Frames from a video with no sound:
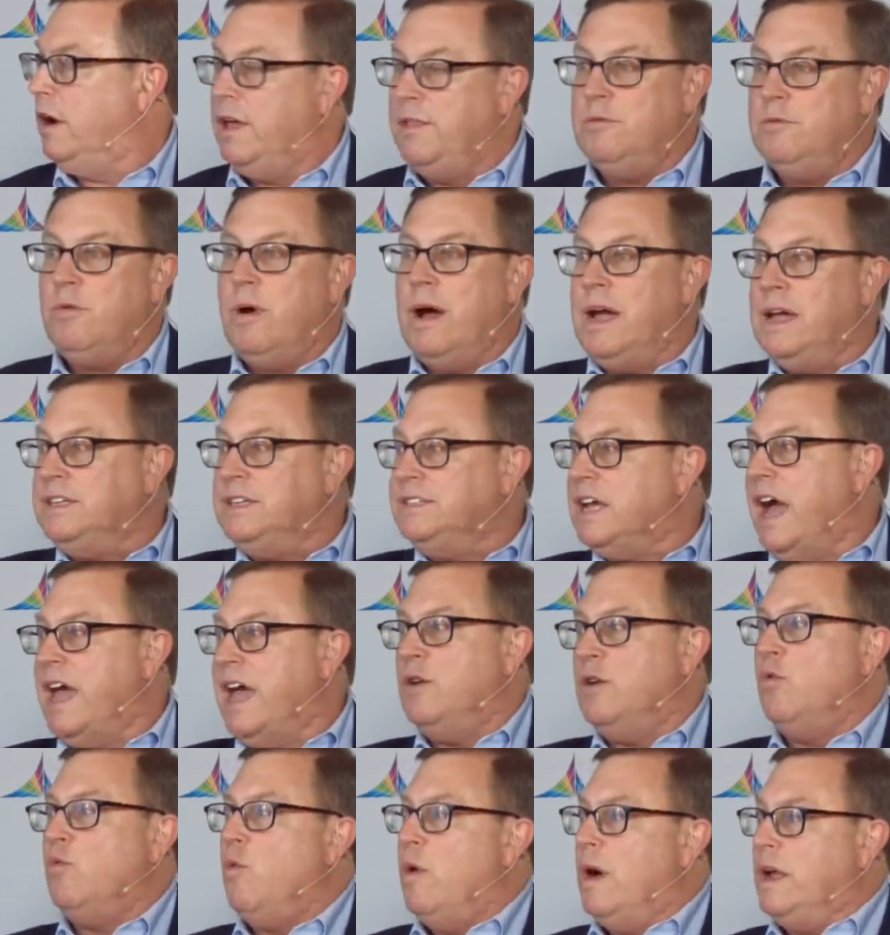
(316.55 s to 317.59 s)
Otherwise, I
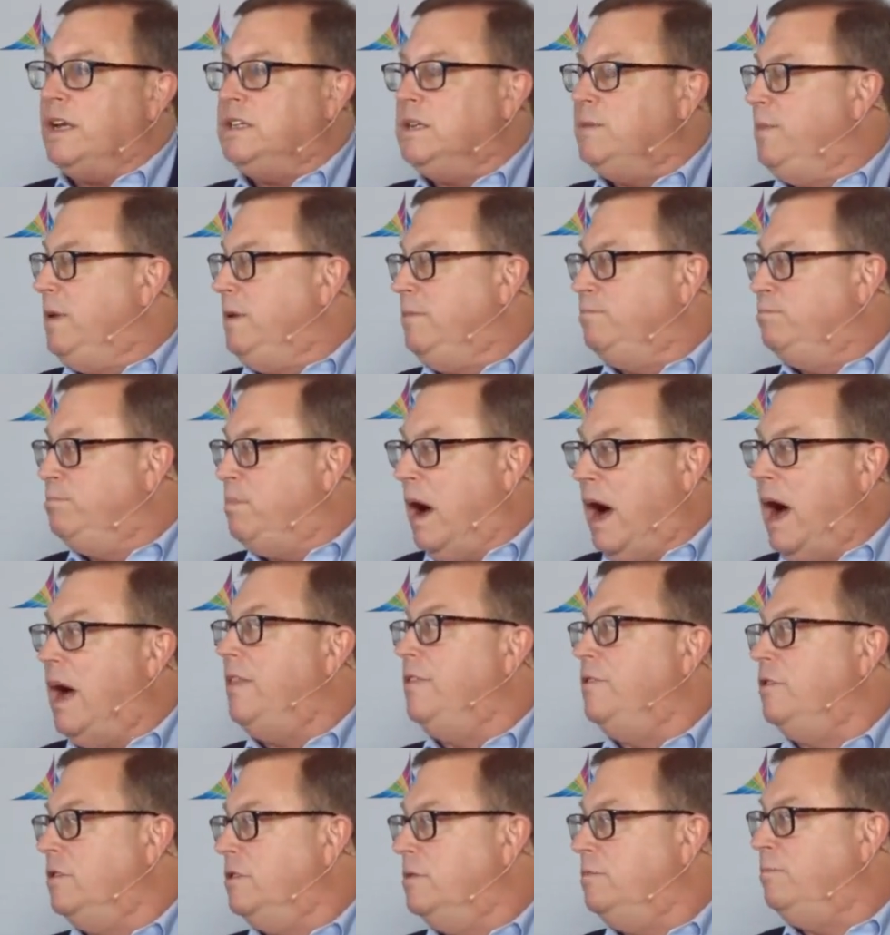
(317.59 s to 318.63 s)
don't want to be
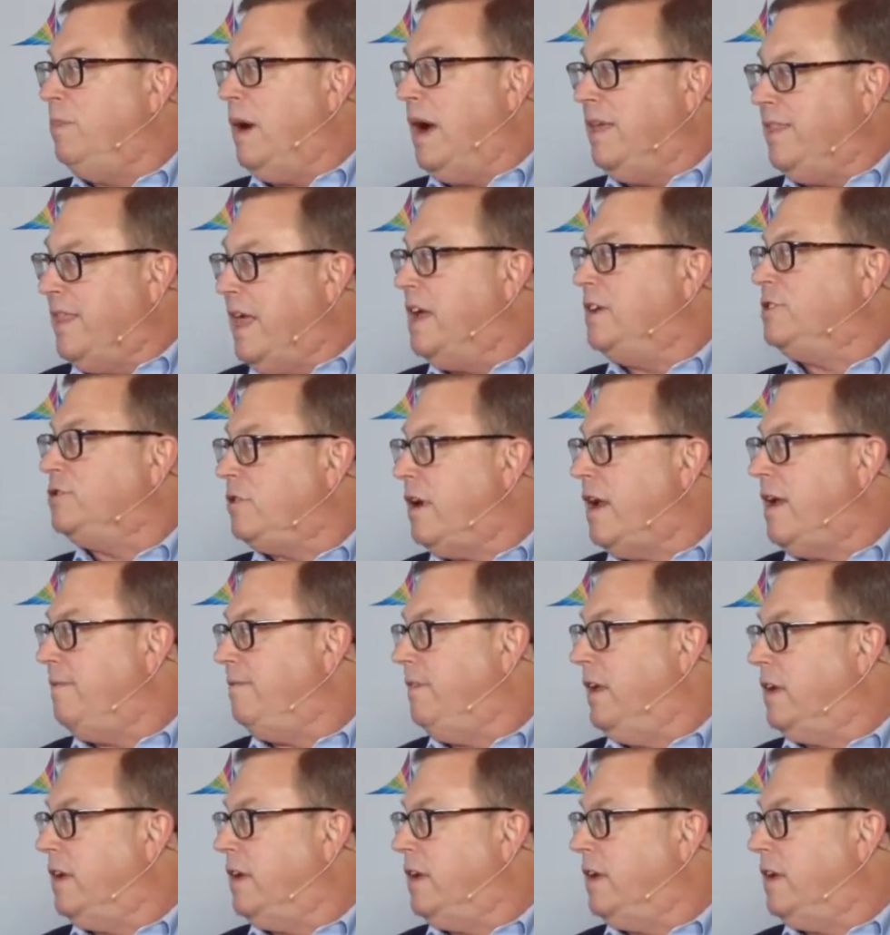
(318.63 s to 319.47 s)
bothered by that traffic.